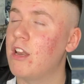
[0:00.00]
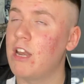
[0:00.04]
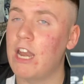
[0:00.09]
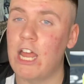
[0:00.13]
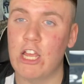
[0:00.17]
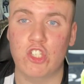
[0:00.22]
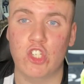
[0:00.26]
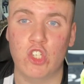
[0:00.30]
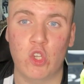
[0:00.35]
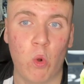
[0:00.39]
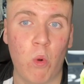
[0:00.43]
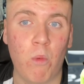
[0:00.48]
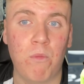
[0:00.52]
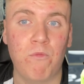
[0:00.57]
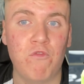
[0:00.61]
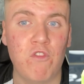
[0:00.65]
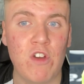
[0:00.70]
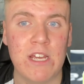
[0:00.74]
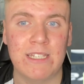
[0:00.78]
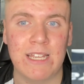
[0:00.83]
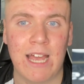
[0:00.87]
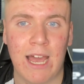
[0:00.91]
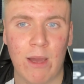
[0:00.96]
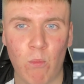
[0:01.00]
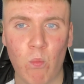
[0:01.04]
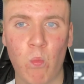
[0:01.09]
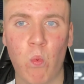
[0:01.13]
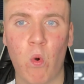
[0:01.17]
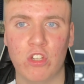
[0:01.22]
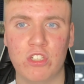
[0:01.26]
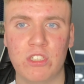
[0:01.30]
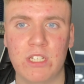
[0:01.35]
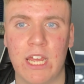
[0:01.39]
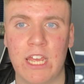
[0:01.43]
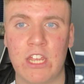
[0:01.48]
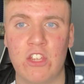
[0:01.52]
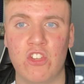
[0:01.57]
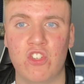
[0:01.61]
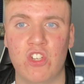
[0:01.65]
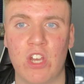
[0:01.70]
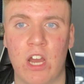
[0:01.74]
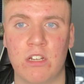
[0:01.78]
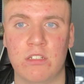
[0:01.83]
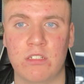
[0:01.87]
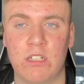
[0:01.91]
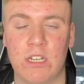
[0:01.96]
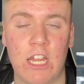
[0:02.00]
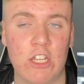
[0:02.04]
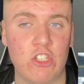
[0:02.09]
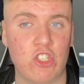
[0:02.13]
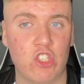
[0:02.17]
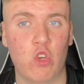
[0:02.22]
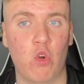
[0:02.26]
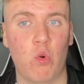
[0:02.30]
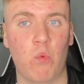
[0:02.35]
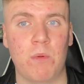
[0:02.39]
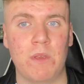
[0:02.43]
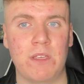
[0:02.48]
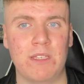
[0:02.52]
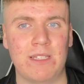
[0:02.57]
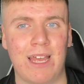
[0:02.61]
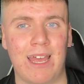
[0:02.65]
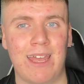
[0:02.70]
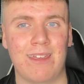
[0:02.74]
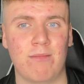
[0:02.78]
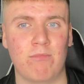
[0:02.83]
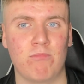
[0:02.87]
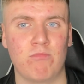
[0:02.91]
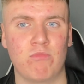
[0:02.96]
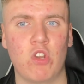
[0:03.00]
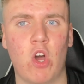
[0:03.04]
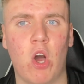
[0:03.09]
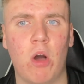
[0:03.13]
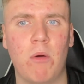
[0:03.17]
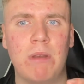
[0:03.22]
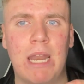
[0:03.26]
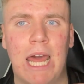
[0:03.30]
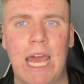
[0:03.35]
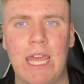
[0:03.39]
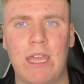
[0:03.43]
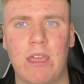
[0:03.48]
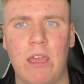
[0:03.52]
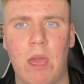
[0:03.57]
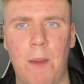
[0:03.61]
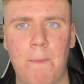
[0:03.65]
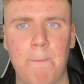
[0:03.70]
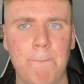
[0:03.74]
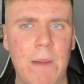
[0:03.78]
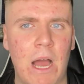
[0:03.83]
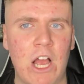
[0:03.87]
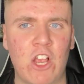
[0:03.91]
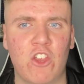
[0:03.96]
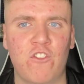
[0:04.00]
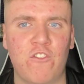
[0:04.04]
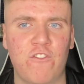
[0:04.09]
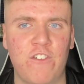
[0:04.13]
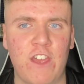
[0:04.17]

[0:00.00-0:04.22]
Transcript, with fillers: let's just hope Fraser wasn't injured. Let's just hope he's like not like match